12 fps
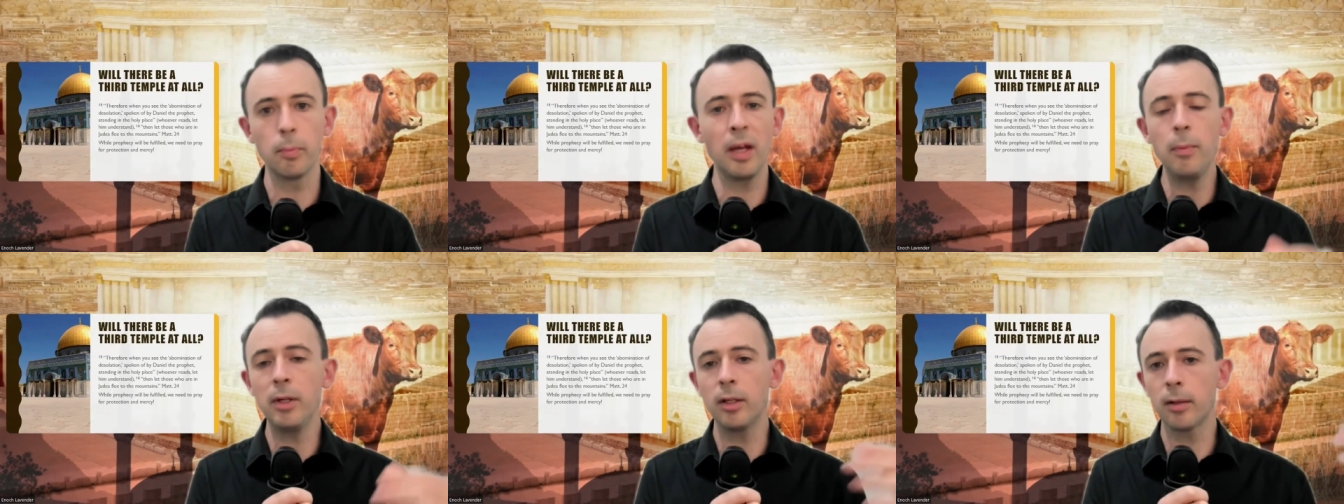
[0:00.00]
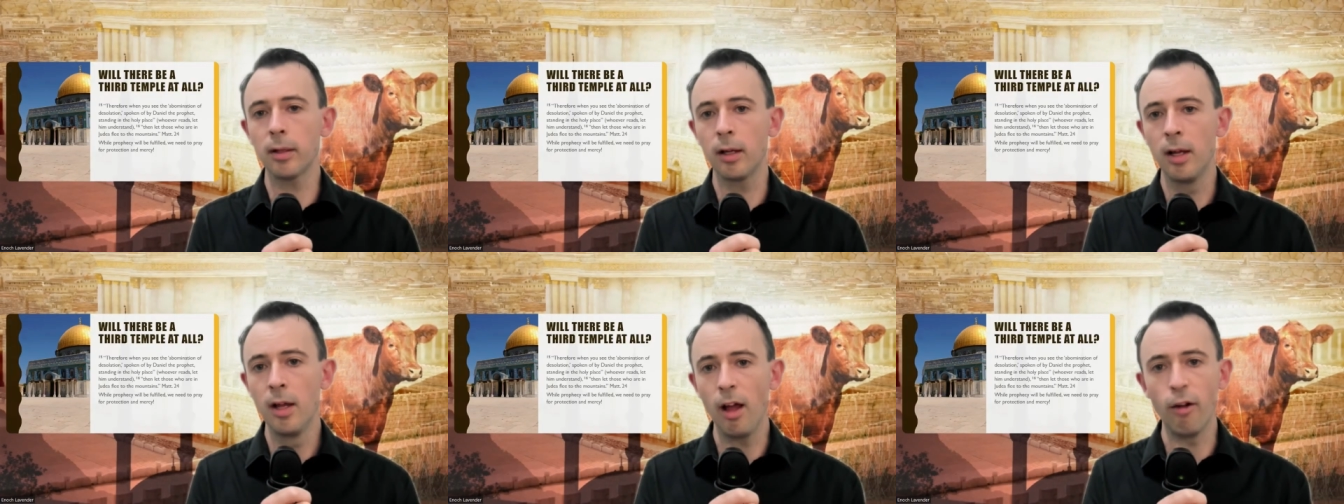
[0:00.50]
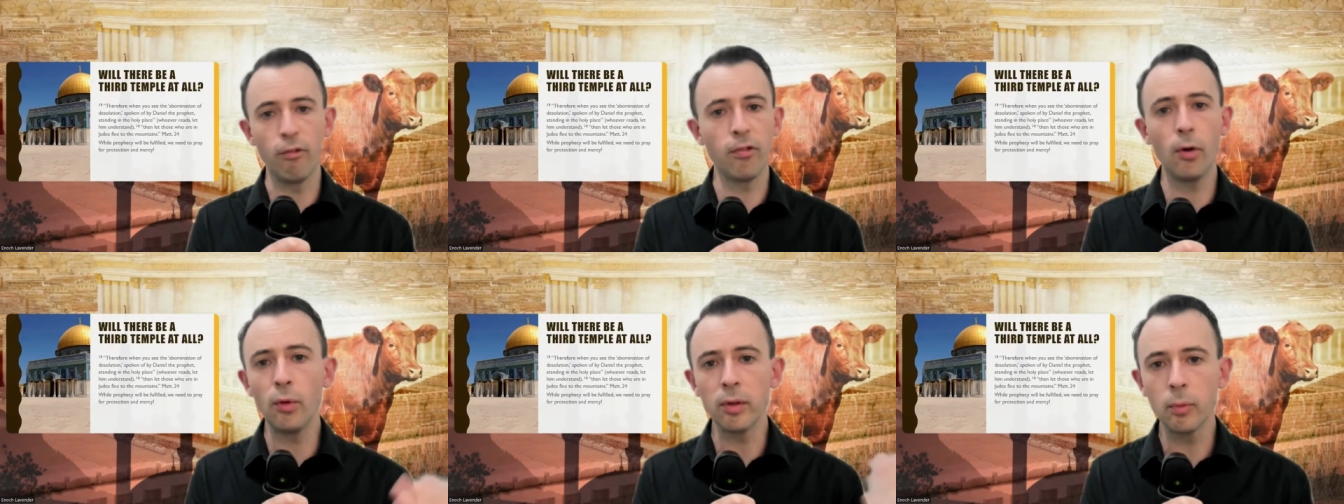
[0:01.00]
Maybe it's a, a
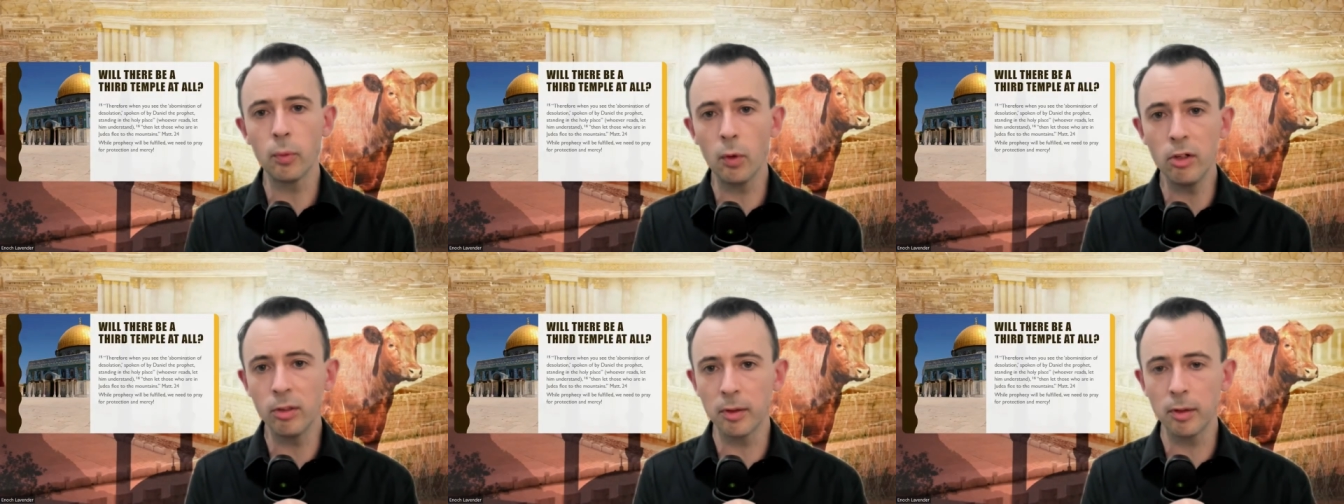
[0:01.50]
false worship